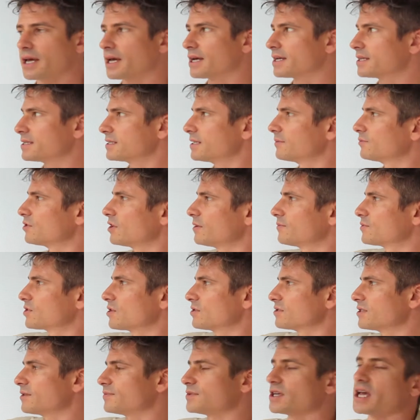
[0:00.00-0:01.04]
and sometimes
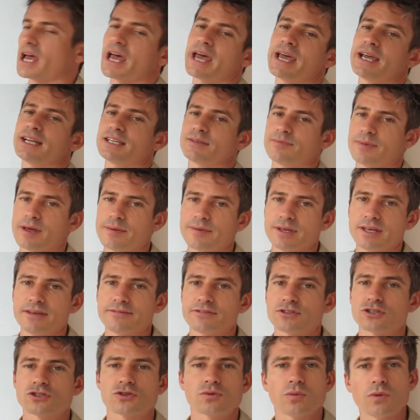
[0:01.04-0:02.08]
goes up to 8, maybe
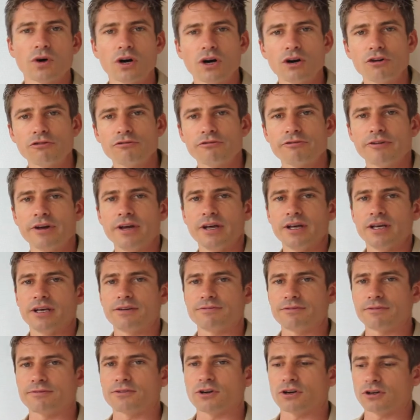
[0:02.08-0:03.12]
even 12
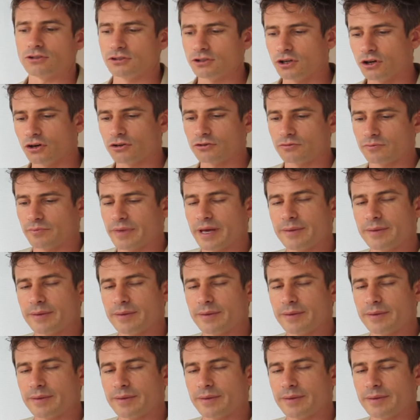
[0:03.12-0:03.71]
if you've got a long,